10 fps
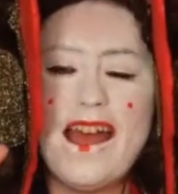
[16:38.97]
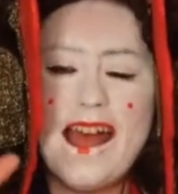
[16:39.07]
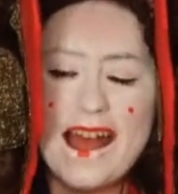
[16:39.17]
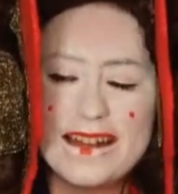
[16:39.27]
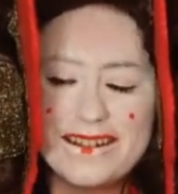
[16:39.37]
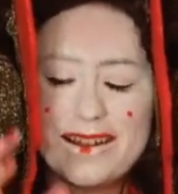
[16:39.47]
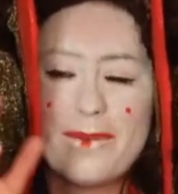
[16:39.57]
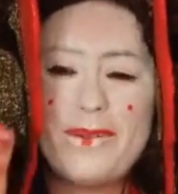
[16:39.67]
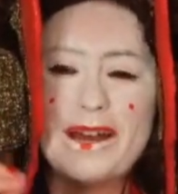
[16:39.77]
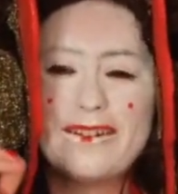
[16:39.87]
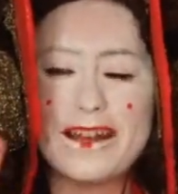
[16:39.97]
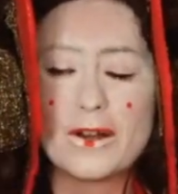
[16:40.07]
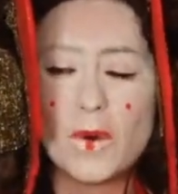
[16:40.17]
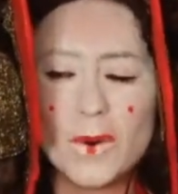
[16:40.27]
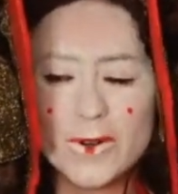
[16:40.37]
add about a
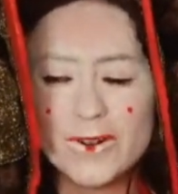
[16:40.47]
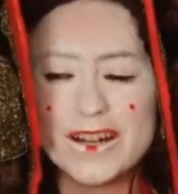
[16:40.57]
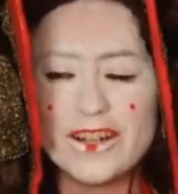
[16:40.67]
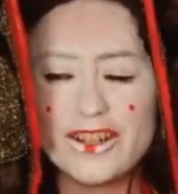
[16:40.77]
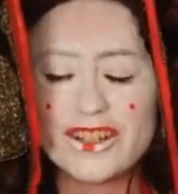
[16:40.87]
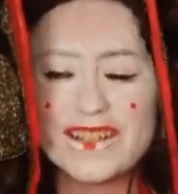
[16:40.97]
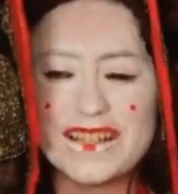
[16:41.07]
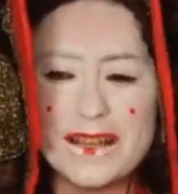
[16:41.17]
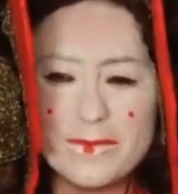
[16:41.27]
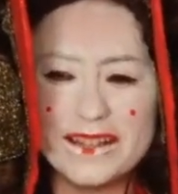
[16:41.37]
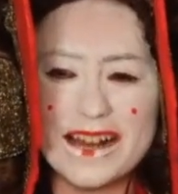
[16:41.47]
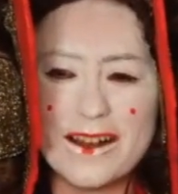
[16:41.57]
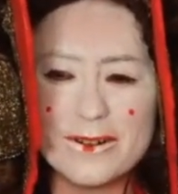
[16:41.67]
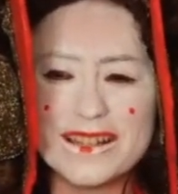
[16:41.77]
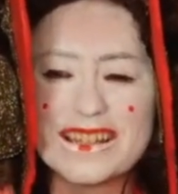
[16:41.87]
1/4 inch seam
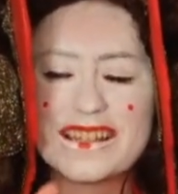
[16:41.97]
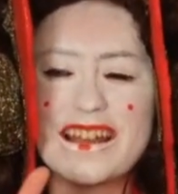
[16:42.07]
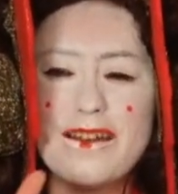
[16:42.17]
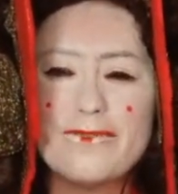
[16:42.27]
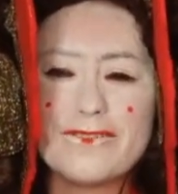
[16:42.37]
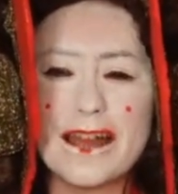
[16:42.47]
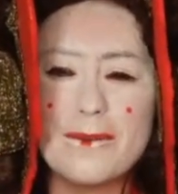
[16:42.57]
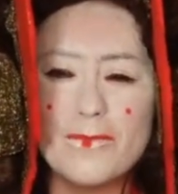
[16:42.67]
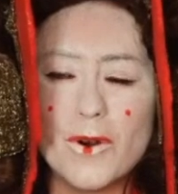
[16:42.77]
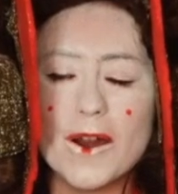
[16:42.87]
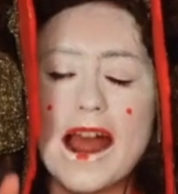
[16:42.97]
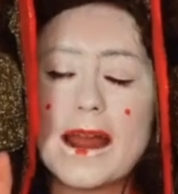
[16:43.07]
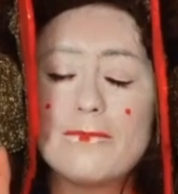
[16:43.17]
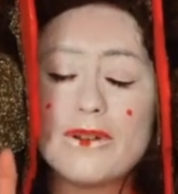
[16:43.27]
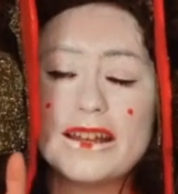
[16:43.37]
allowance, if not more.
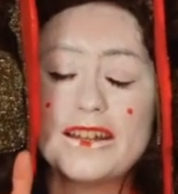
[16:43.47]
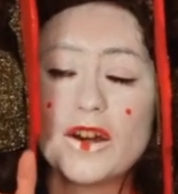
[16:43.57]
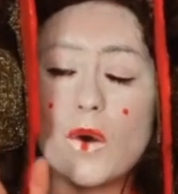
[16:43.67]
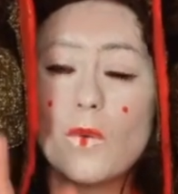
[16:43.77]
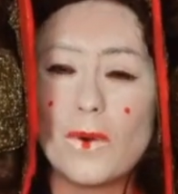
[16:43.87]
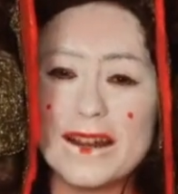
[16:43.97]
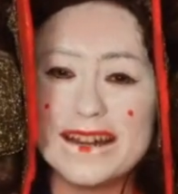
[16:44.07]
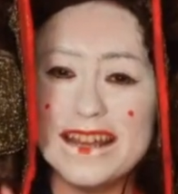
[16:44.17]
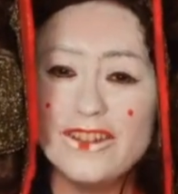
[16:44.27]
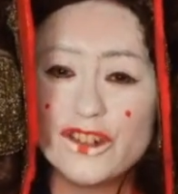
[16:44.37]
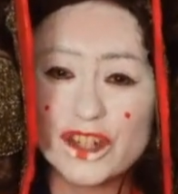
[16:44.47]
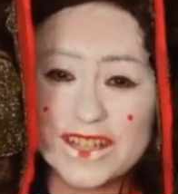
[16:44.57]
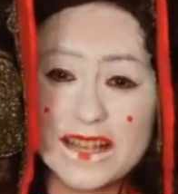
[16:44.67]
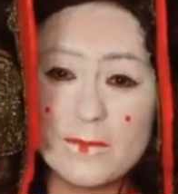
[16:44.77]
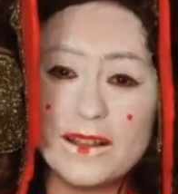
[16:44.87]
I'd probably go 1 inch
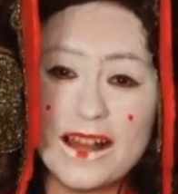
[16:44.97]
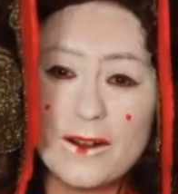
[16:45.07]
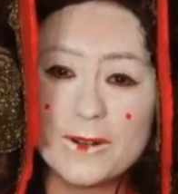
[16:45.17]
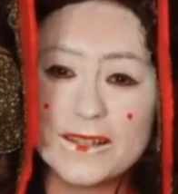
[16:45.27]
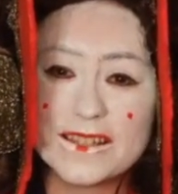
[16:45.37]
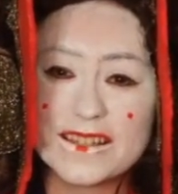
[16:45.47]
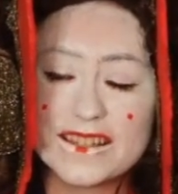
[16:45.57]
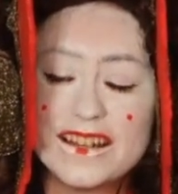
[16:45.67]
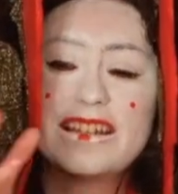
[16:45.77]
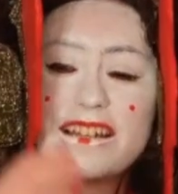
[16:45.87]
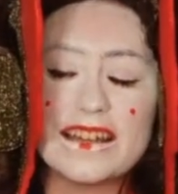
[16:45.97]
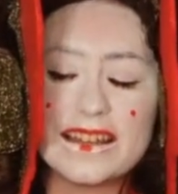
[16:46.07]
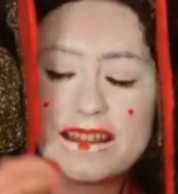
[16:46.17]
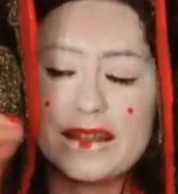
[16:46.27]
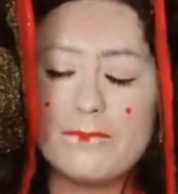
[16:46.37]
seam allowance to
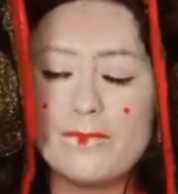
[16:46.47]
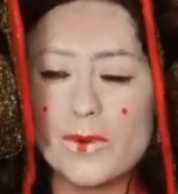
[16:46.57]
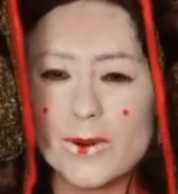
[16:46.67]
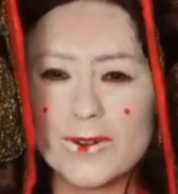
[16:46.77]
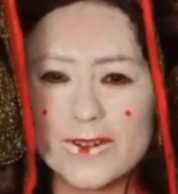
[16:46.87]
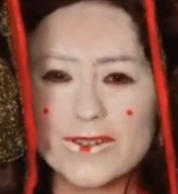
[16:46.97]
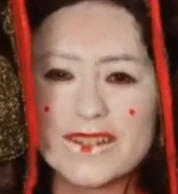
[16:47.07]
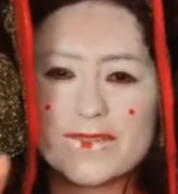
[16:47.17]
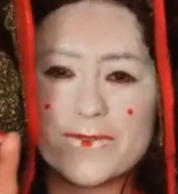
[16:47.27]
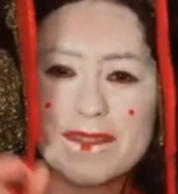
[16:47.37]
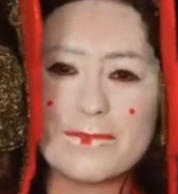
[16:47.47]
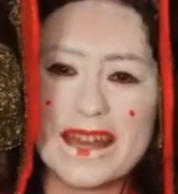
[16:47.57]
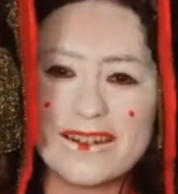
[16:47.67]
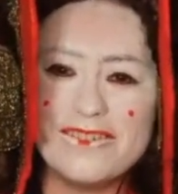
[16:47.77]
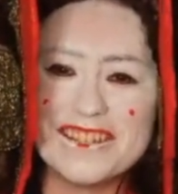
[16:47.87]
get the borders for the
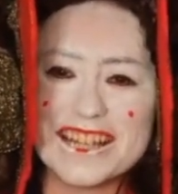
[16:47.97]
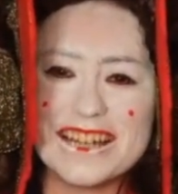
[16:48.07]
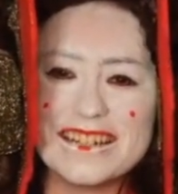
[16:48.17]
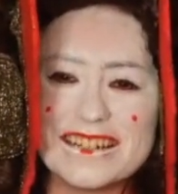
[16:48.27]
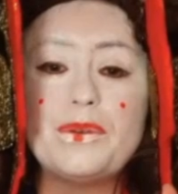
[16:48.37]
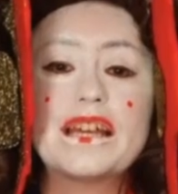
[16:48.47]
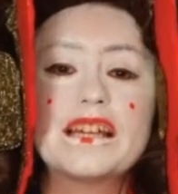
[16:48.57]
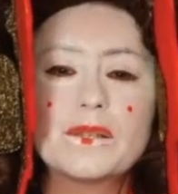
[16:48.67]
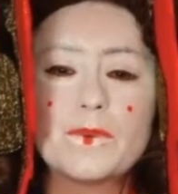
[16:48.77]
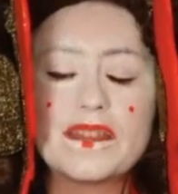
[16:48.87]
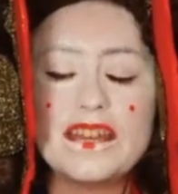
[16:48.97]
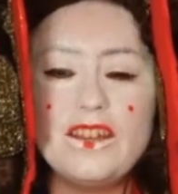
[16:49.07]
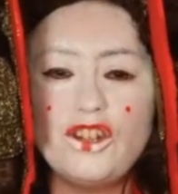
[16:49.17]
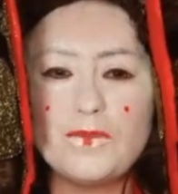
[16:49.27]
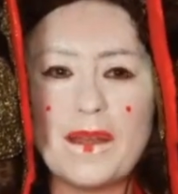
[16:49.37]
panels in. Because with
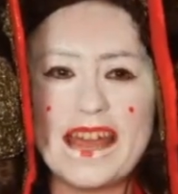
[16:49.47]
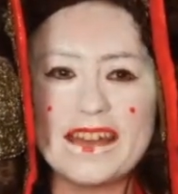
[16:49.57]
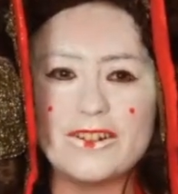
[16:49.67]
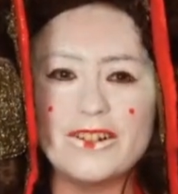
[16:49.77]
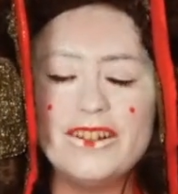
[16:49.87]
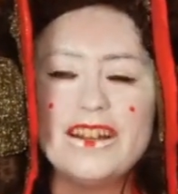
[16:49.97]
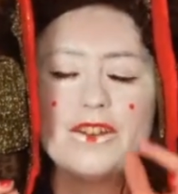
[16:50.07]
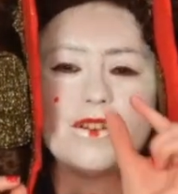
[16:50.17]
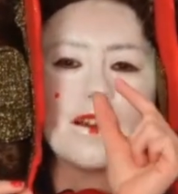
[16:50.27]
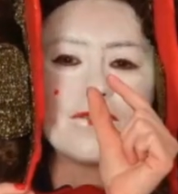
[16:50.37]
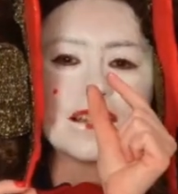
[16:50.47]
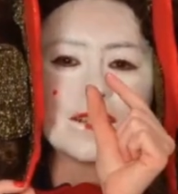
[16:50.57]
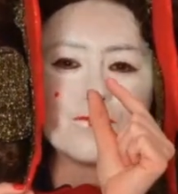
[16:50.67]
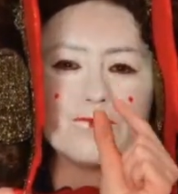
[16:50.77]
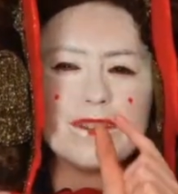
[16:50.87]
each panel, you have
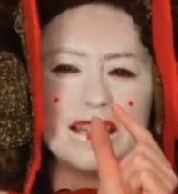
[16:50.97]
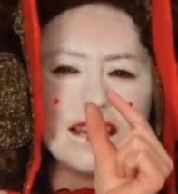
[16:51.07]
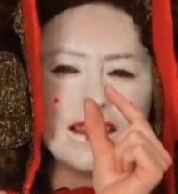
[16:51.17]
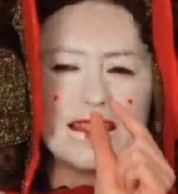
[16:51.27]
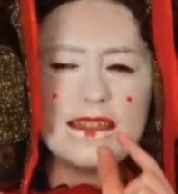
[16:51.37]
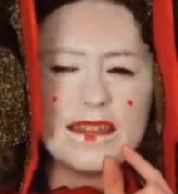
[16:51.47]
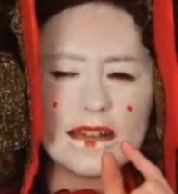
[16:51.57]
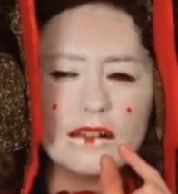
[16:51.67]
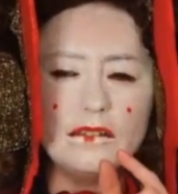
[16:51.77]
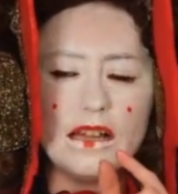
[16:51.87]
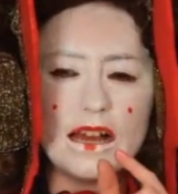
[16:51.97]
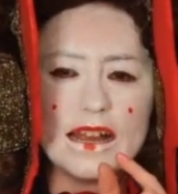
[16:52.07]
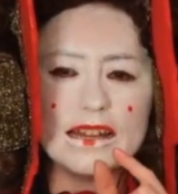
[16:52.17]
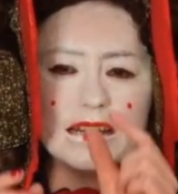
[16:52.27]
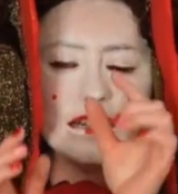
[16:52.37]
this really thick
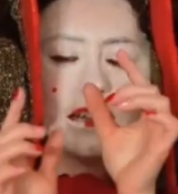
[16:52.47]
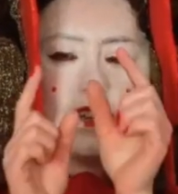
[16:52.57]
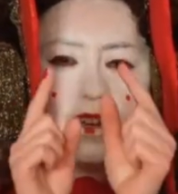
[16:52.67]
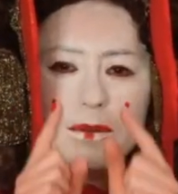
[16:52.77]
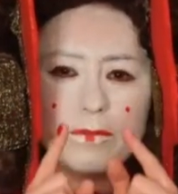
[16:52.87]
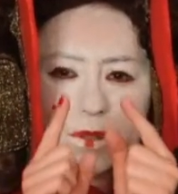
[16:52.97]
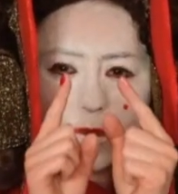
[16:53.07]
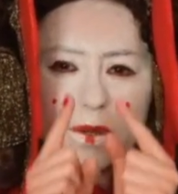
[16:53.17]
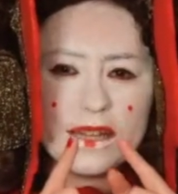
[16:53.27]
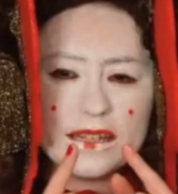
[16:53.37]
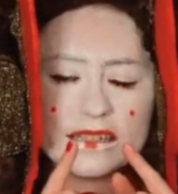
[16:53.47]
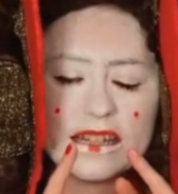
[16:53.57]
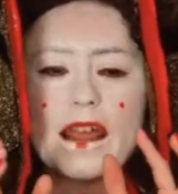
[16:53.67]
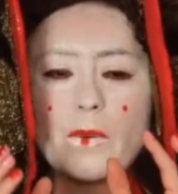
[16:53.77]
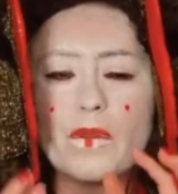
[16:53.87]
line in
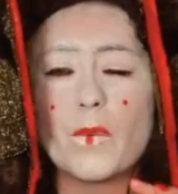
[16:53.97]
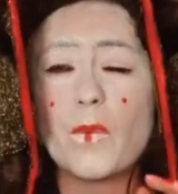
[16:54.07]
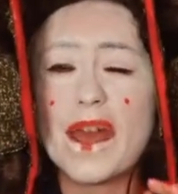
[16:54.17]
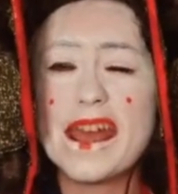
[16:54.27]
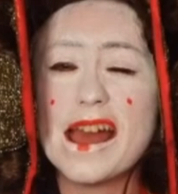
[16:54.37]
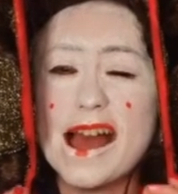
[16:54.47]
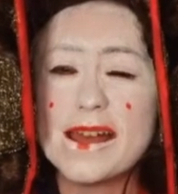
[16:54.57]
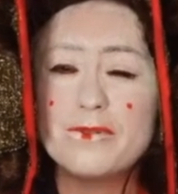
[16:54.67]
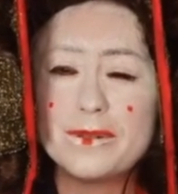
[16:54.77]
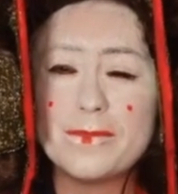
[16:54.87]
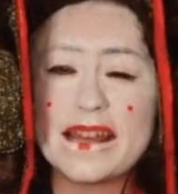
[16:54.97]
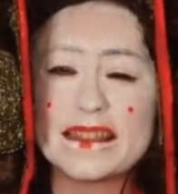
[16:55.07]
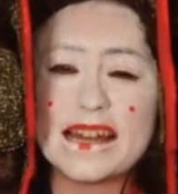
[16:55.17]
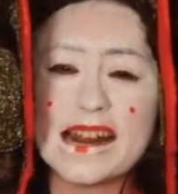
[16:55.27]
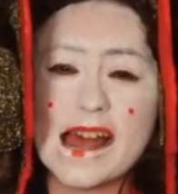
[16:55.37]
between. And the way I would
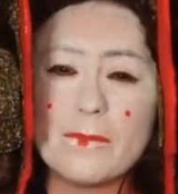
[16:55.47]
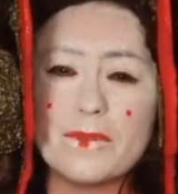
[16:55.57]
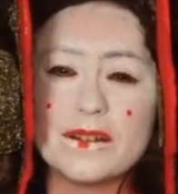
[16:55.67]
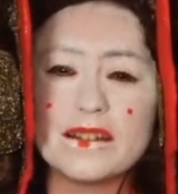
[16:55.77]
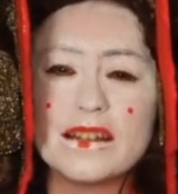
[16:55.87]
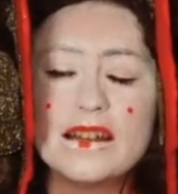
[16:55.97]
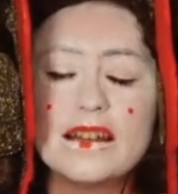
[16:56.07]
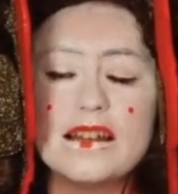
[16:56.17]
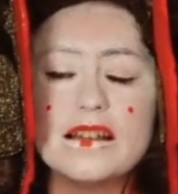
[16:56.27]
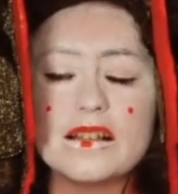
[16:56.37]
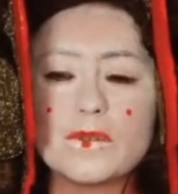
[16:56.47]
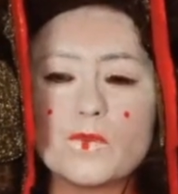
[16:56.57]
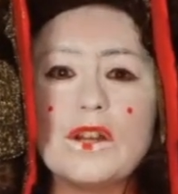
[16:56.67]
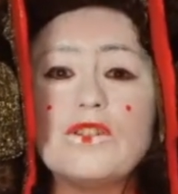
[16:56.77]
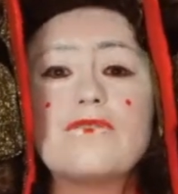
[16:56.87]
make that happen is
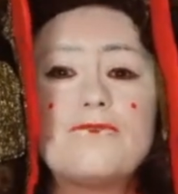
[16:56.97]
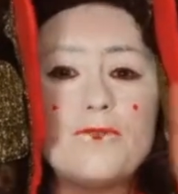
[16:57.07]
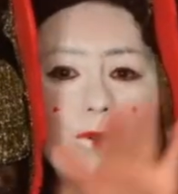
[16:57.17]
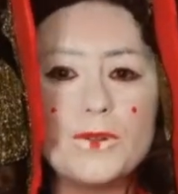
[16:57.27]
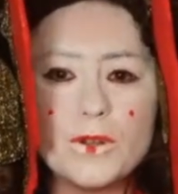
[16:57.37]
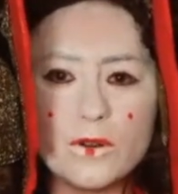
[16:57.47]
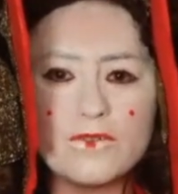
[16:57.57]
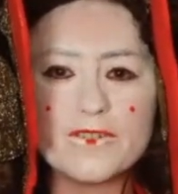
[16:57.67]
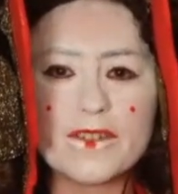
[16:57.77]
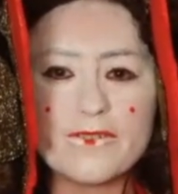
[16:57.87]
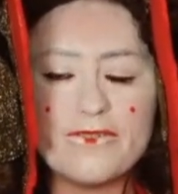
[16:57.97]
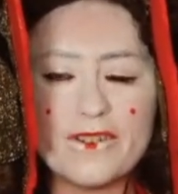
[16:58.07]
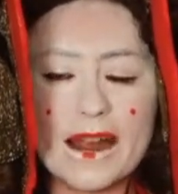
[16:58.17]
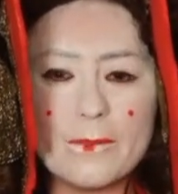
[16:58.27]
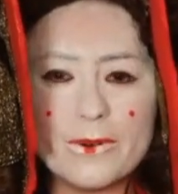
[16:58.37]
when you fold over the
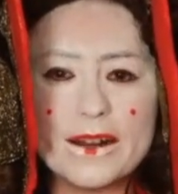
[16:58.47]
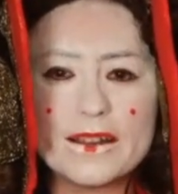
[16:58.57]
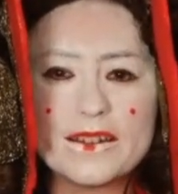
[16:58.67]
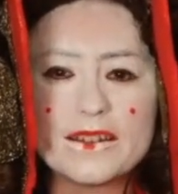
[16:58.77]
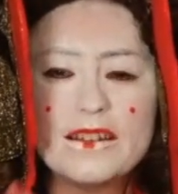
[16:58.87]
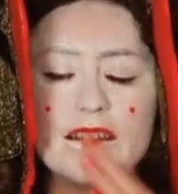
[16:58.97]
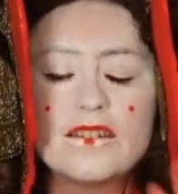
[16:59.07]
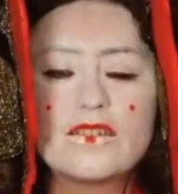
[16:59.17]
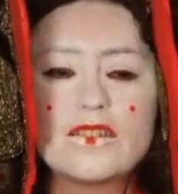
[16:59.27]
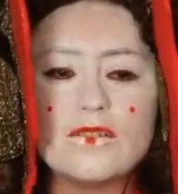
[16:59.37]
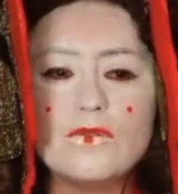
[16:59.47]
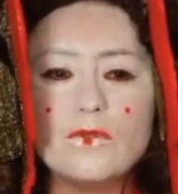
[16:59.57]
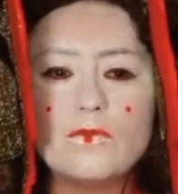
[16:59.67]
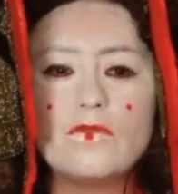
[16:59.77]
fabric to